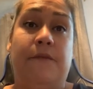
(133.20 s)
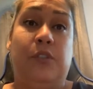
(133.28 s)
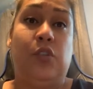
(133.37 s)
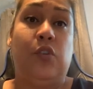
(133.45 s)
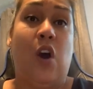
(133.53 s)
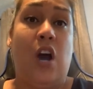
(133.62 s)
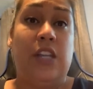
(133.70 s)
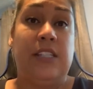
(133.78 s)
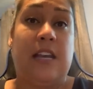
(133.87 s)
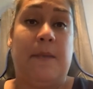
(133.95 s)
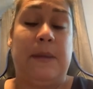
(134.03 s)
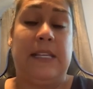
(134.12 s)
to all
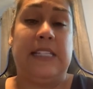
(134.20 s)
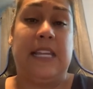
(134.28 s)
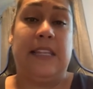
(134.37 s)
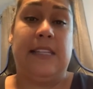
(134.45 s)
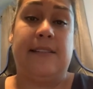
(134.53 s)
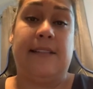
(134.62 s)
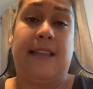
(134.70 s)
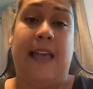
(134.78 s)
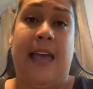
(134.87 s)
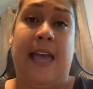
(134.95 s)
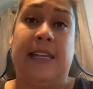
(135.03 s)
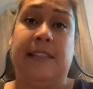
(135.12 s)
topics in this
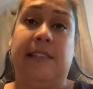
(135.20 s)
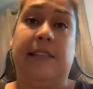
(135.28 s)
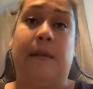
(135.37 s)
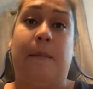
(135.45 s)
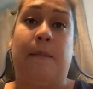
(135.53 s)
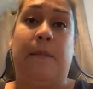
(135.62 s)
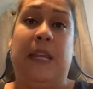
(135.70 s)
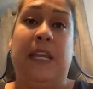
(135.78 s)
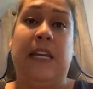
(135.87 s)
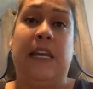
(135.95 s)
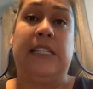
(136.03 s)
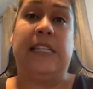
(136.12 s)
class
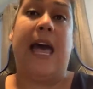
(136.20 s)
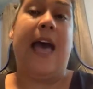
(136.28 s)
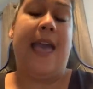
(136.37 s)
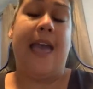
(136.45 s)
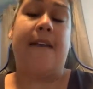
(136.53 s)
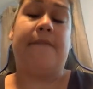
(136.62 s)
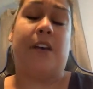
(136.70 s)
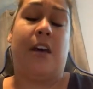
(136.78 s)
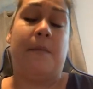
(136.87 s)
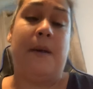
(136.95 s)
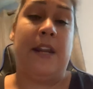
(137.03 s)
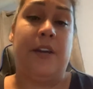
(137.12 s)
because I have thought
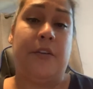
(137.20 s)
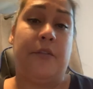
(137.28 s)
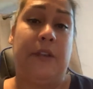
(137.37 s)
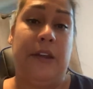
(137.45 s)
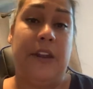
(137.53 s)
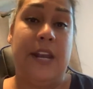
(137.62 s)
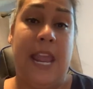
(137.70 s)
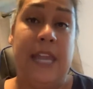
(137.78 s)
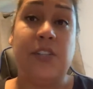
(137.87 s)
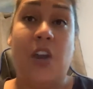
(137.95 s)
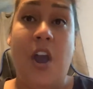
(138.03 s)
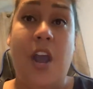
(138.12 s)
about a career in
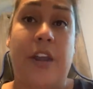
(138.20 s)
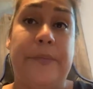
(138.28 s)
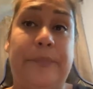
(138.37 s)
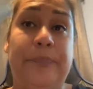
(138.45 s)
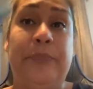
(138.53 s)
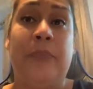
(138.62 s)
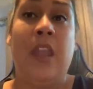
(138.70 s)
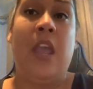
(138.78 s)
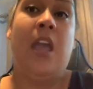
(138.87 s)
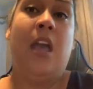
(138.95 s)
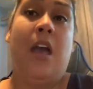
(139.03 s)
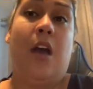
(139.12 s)
HR.
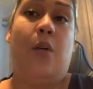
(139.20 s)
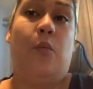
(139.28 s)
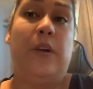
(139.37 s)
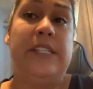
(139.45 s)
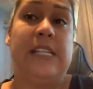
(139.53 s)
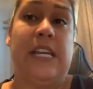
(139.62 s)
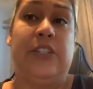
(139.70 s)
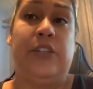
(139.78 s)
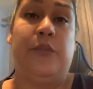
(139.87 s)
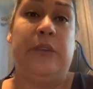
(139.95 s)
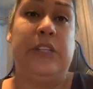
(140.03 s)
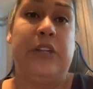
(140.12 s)
Once I do
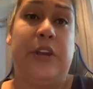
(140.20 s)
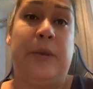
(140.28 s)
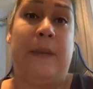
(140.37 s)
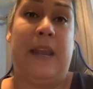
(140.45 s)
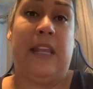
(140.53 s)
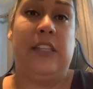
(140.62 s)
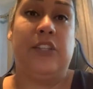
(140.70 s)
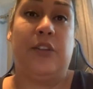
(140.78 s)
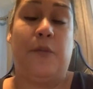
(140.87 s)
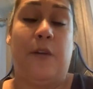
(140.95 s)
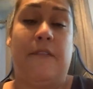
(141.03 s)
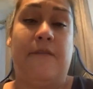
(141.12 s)
return back into the
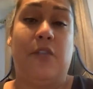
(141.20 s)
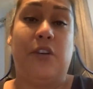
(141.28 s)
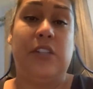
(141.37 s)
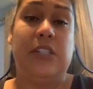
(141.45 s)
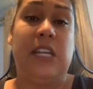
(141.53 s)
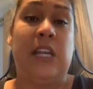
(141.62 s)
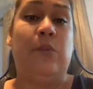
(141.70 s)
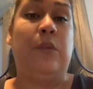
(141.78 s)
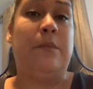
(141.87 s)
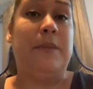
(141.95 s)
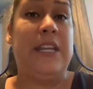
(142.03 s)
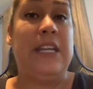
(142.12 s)
workforce, it
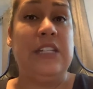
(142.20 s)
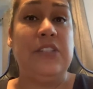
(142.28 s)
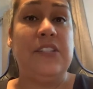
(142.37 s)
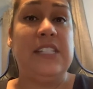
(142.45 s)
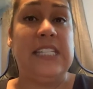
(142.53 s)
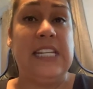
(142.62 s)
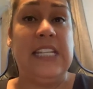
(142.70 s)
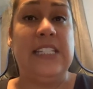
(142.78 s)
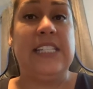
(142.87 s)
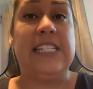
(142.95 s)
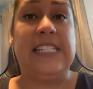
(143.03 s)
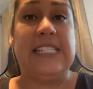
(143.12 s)
will be interesting
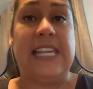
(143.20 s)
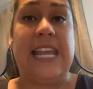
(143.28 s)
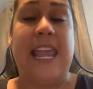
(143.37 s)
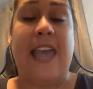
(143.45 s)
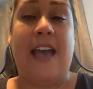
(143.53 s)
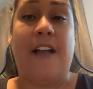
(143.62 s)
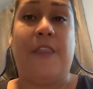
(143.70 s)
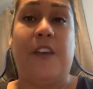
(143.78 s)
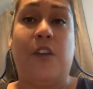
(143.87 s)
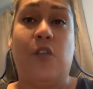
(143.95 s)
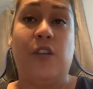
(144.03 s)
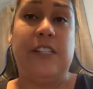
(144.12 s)
to see how the
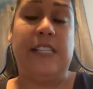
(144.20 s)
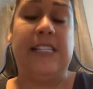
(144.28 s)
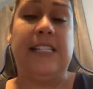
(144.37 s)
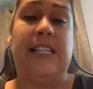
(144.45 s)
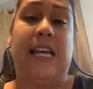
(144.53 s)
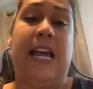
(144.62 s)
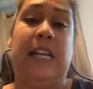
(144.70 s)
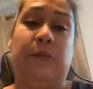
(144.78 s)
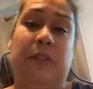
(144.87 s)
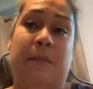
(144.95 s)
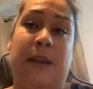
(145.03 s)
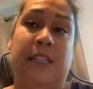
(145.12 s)
courses aligned
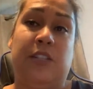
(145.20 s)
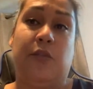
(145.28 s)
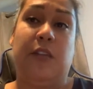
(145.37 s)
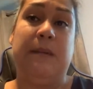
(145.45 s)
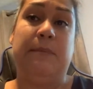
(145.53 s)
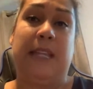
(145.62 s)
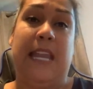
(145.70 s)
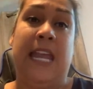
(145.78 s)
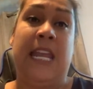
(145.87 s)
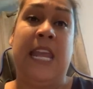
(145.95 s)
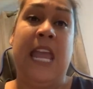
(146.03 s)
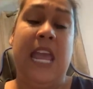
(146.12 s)
with my degree
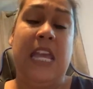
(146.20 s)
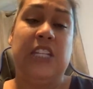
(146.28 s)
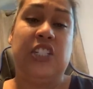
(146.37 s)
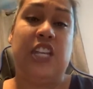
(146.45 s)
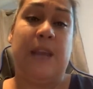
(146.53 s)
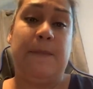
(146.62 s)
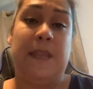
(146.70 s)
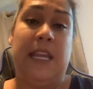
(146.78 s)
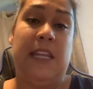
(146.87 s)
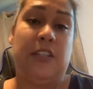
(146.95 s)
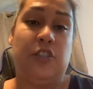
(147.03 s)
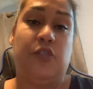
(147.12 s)
plan shape the
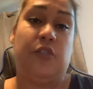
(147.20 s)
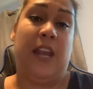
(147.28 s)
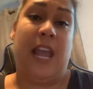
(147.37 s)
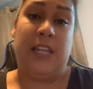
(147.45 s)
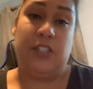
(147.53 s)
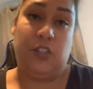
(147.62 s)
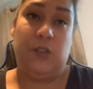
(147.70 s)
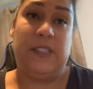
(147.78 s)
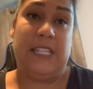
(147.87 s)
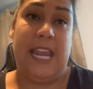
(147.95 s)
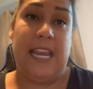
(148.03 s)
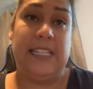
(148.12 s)
industry I choose
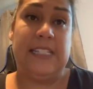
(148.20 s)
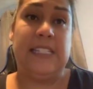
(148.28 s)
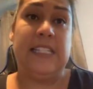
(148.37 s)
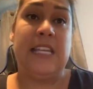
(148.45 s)
next.